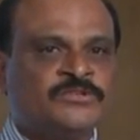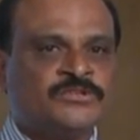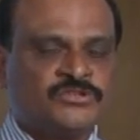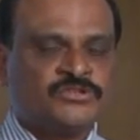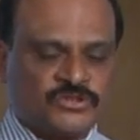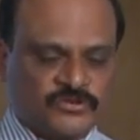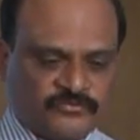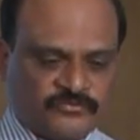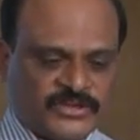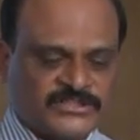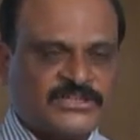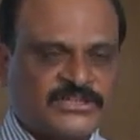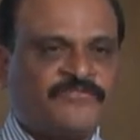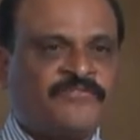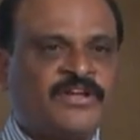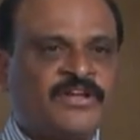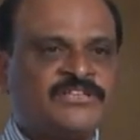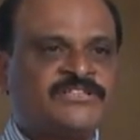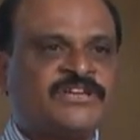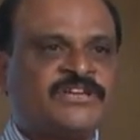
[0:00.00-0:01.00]
So first of
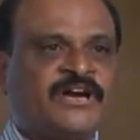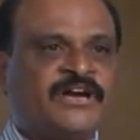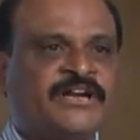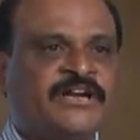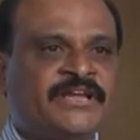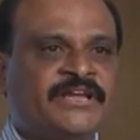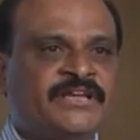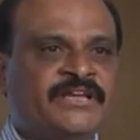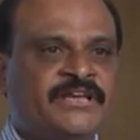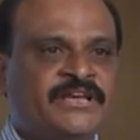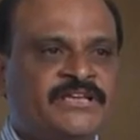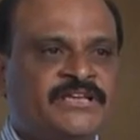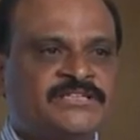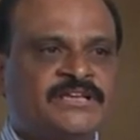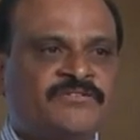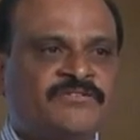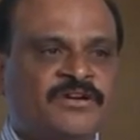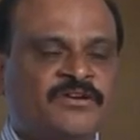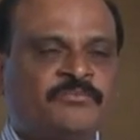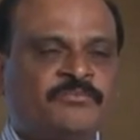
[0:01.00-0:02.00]
all, starting is
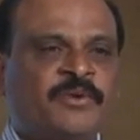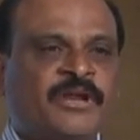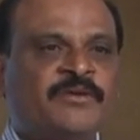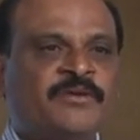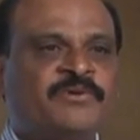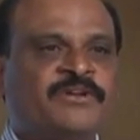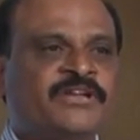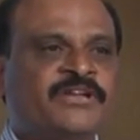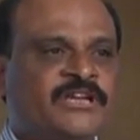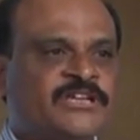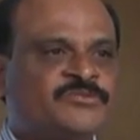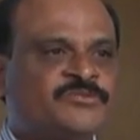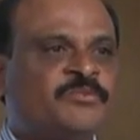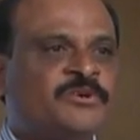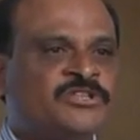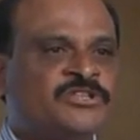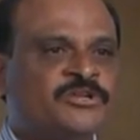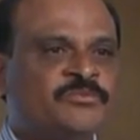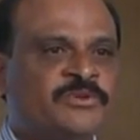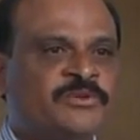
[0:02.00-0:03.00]
our primary
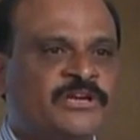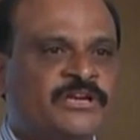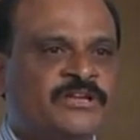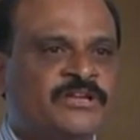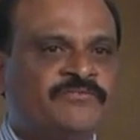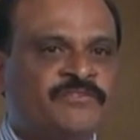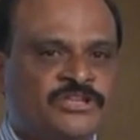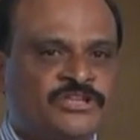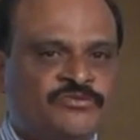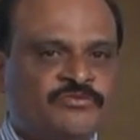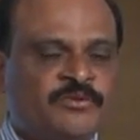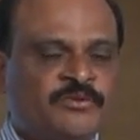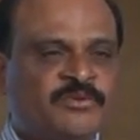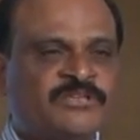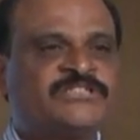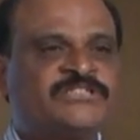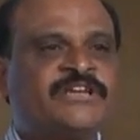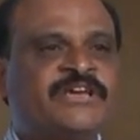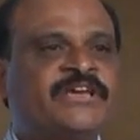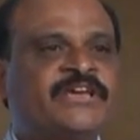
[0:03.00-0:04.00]
responsibility, which we
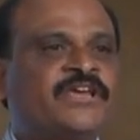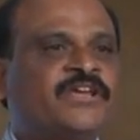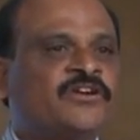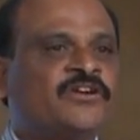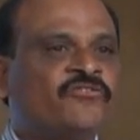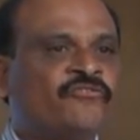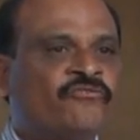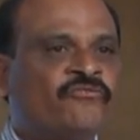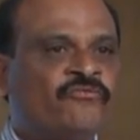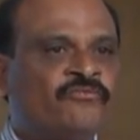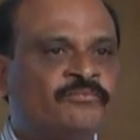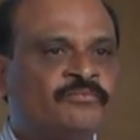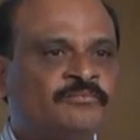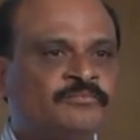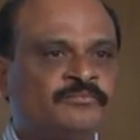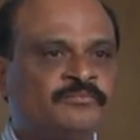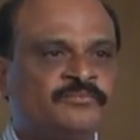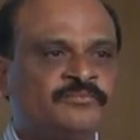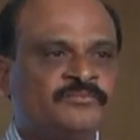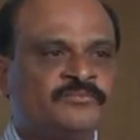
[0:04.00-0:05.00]
must take care of.
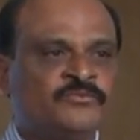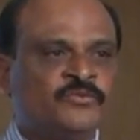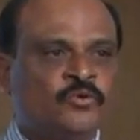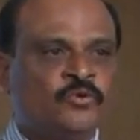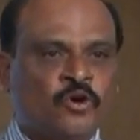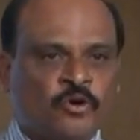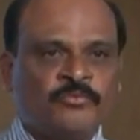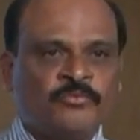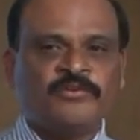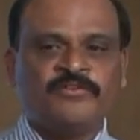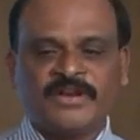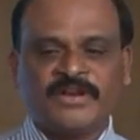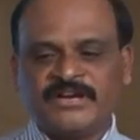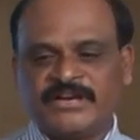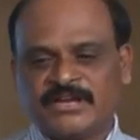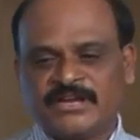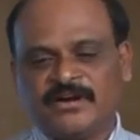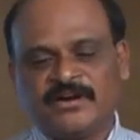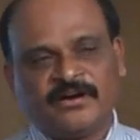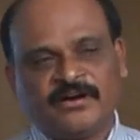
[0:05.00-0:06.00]
Hope you will
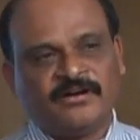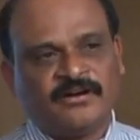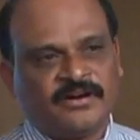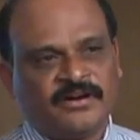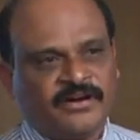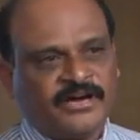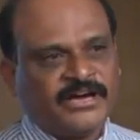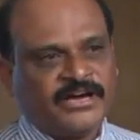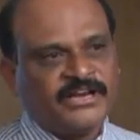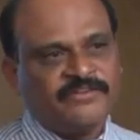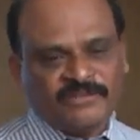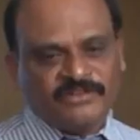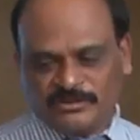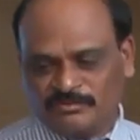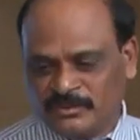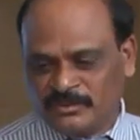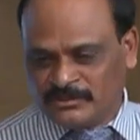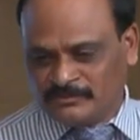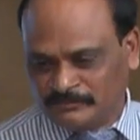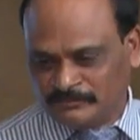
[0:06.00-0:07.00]
agree with
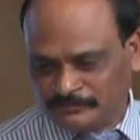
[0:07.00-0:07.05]
me.